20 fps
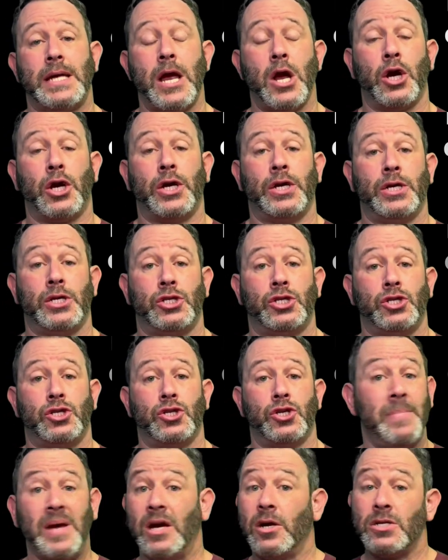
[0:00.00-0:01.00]
air
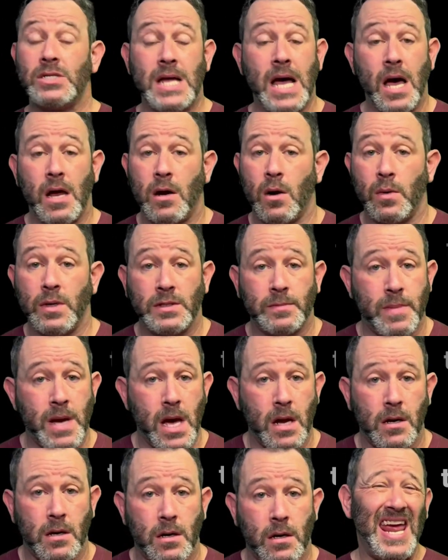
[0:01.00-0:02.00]
conditioner. Bigger's not always
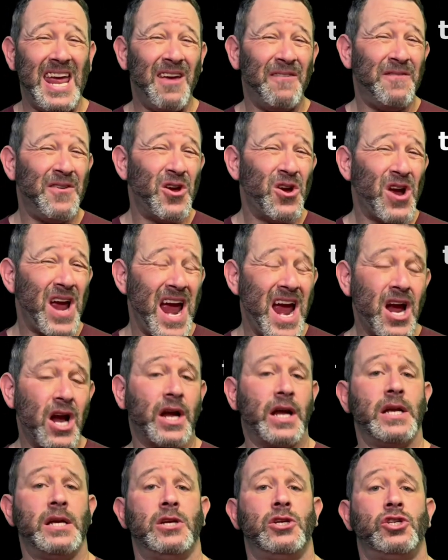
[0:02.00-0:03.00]
better. If your air
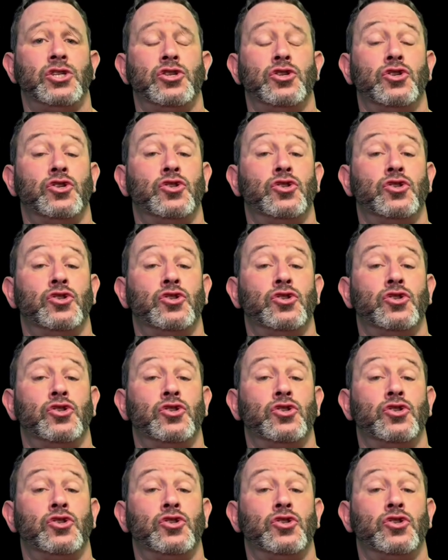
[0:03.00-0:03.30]
conditioner